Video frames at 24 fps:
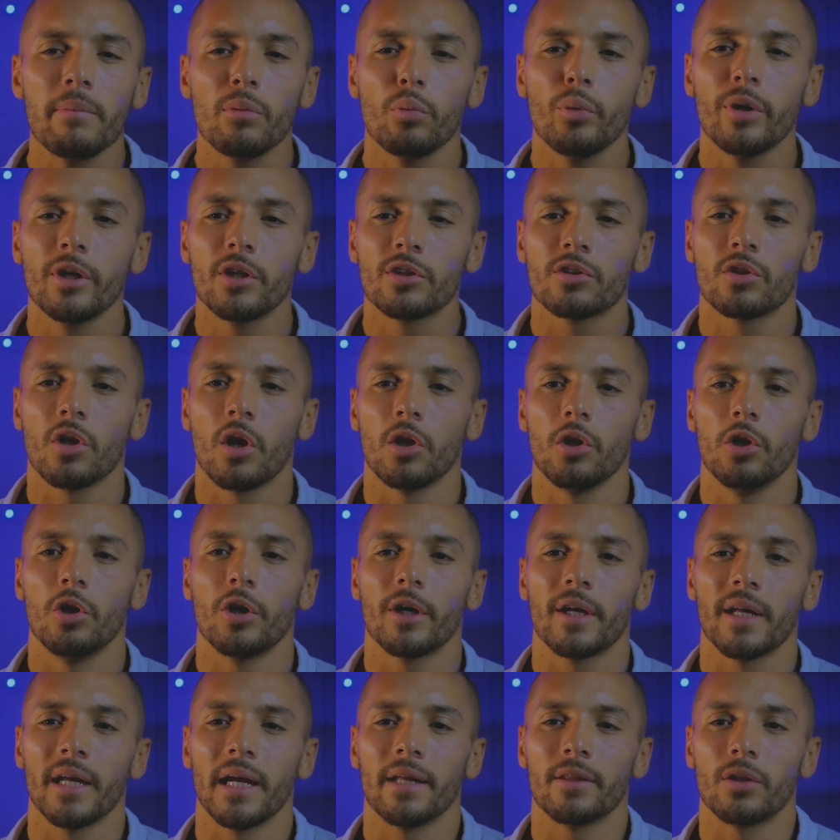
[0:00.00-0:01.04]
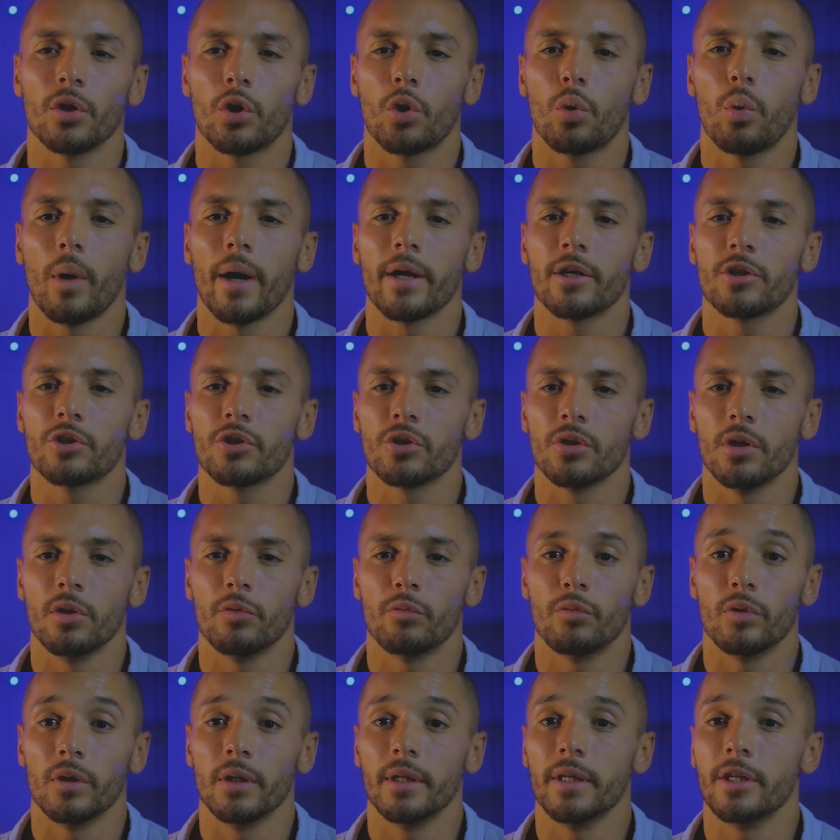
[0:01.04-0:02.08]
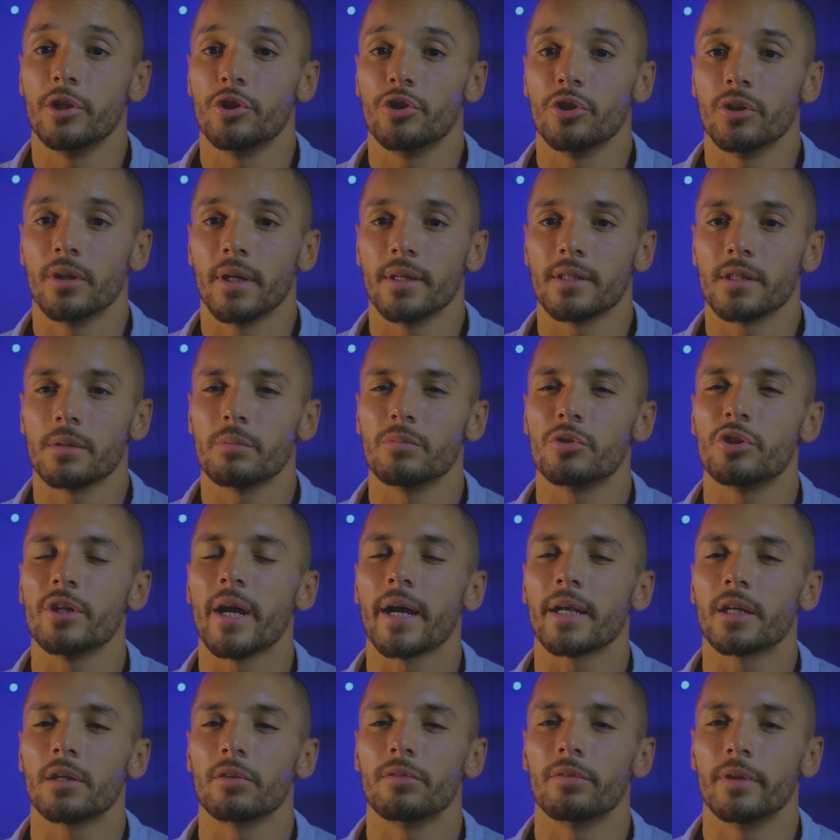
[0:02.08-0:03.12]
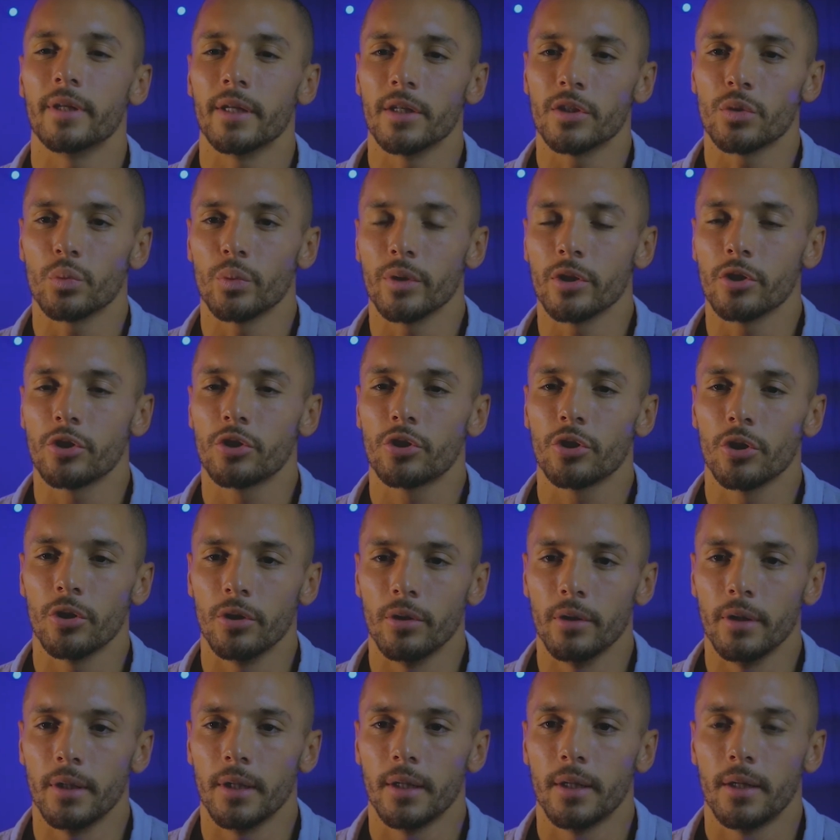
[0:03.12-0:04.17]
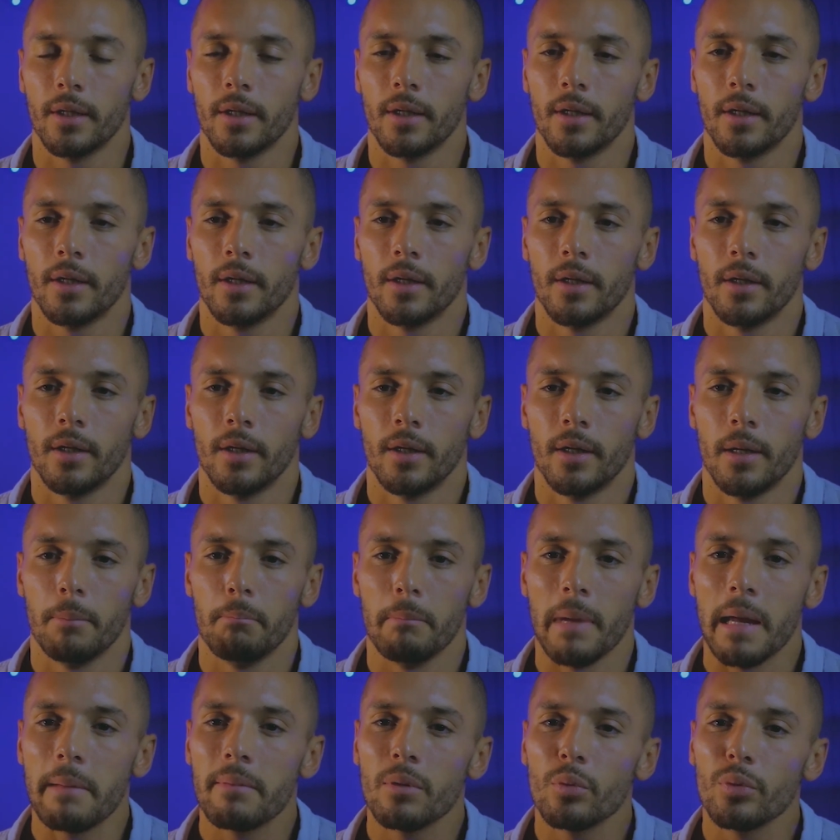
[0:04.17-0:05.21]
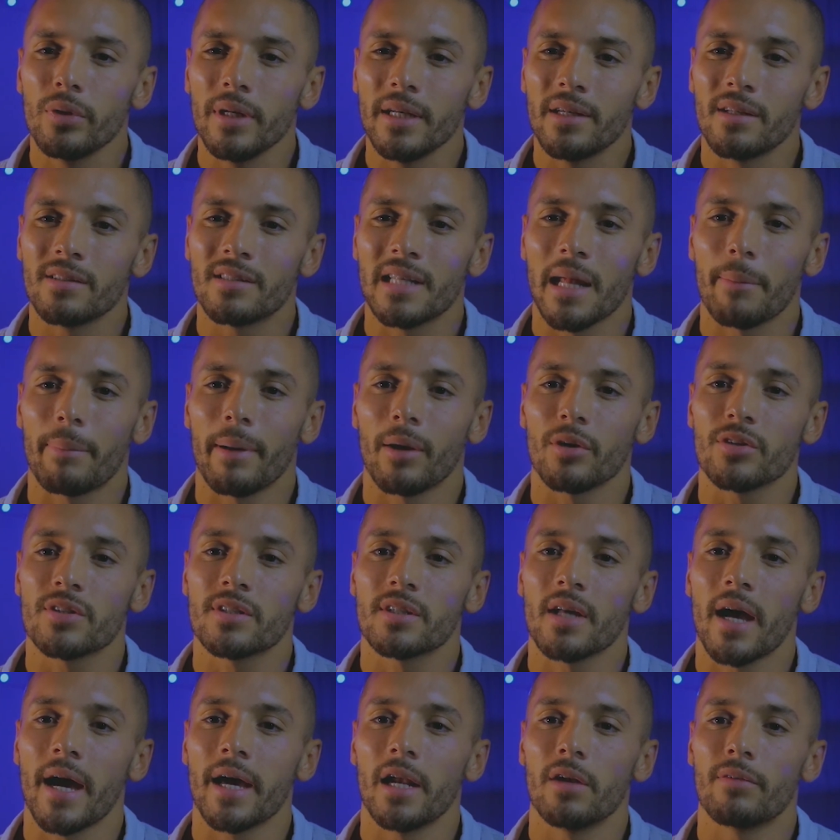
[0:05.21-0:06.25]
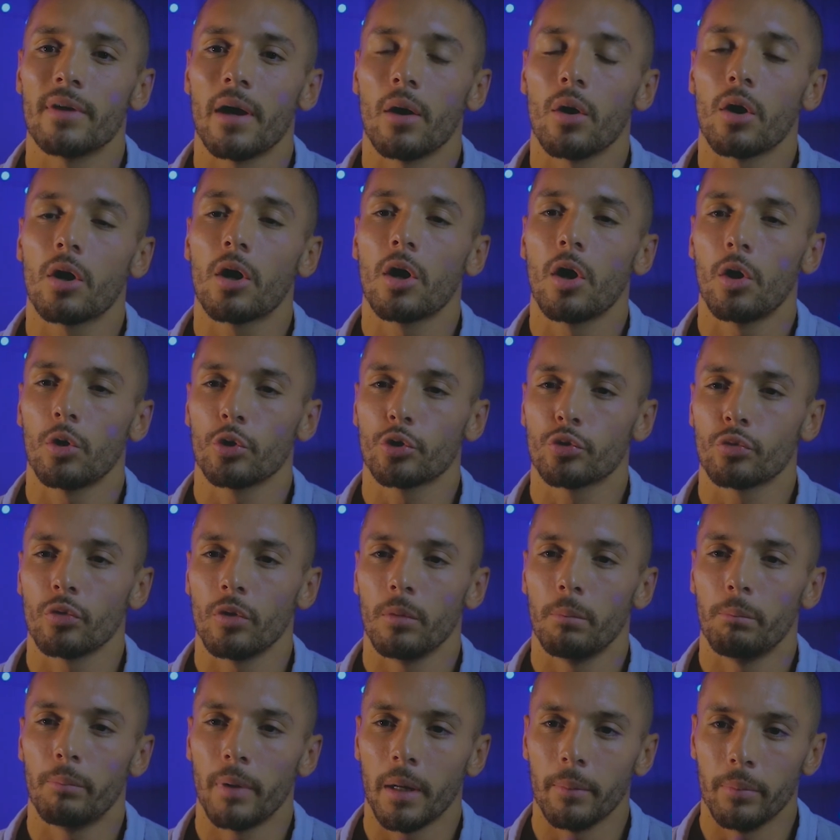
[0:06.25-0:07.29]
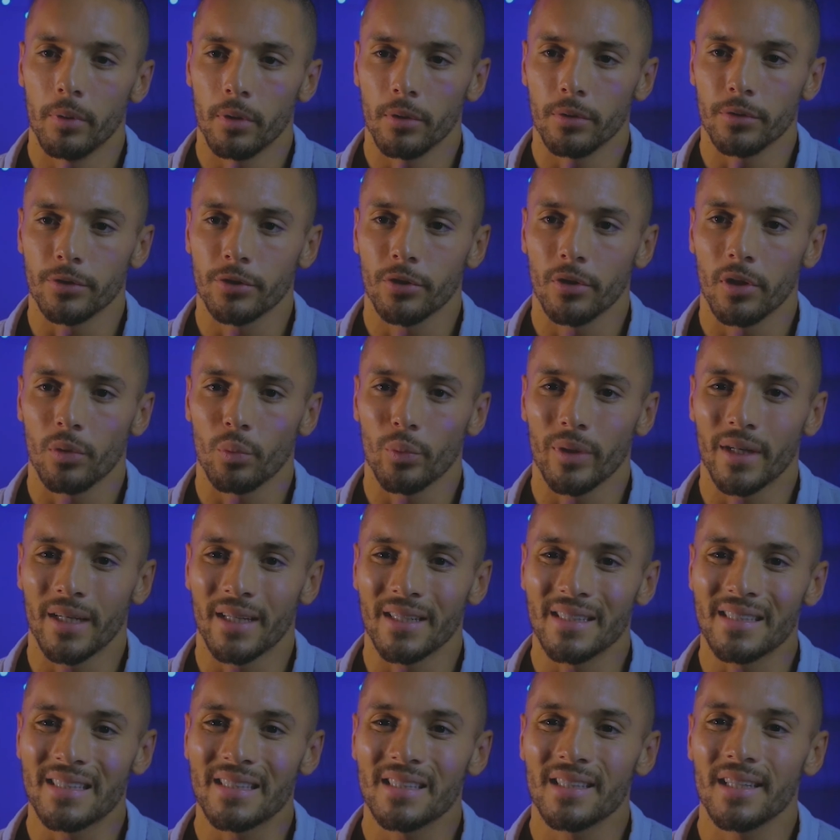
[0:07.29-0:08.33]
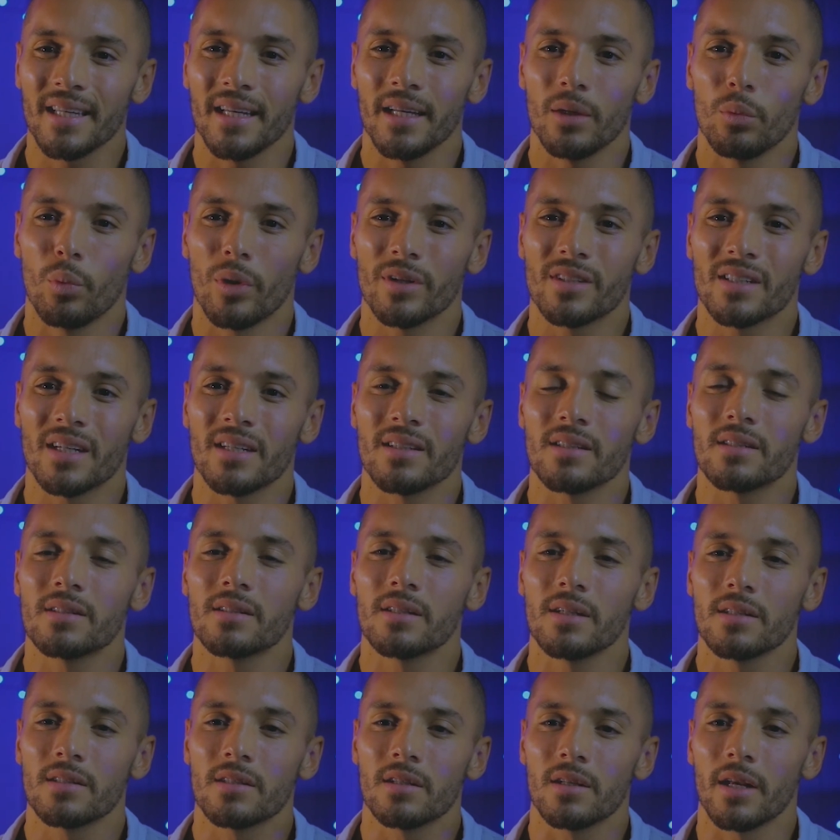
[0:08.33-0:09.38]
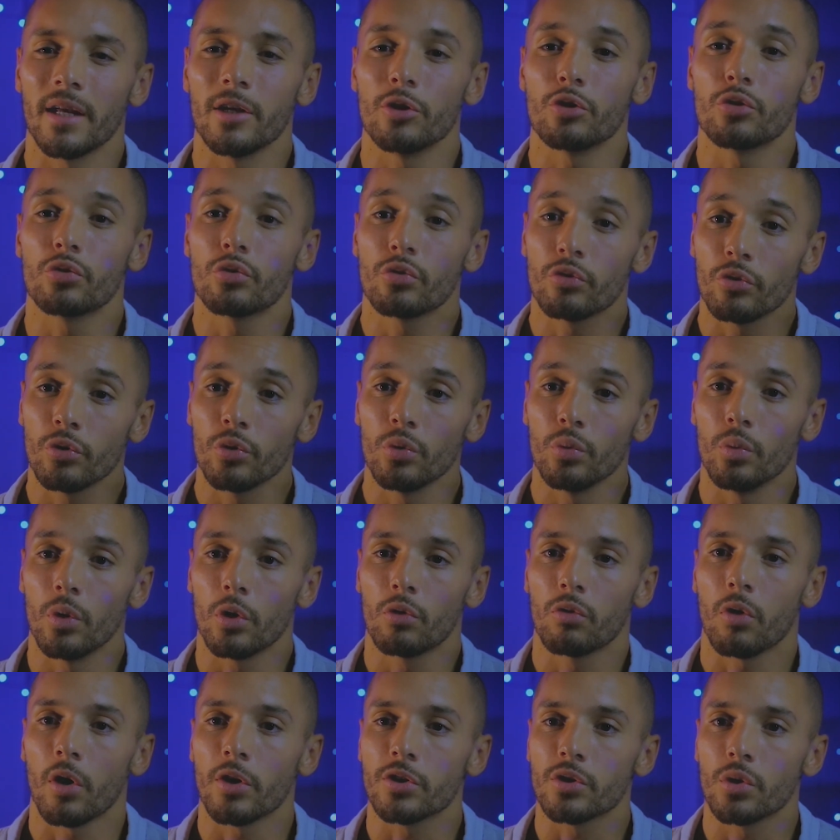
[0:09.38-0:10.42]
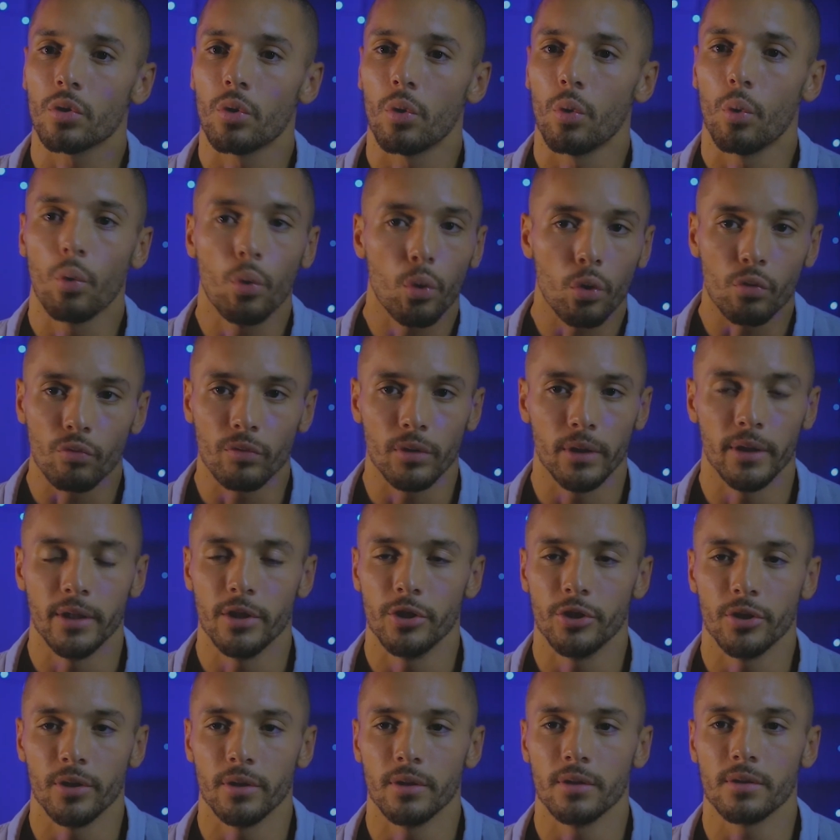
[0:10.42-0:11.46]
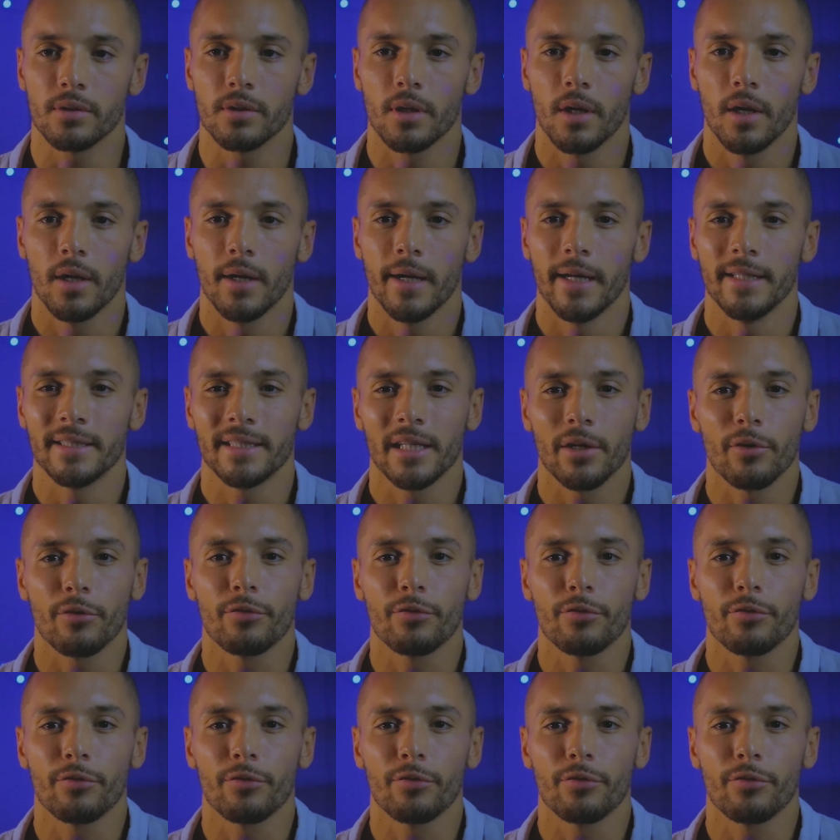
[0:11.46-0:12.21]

we're just not looking at the question of religion as objectively as we should. Maybe we need to step outside of our cultural bubble so that we can see what's consistent and true across all religions instead of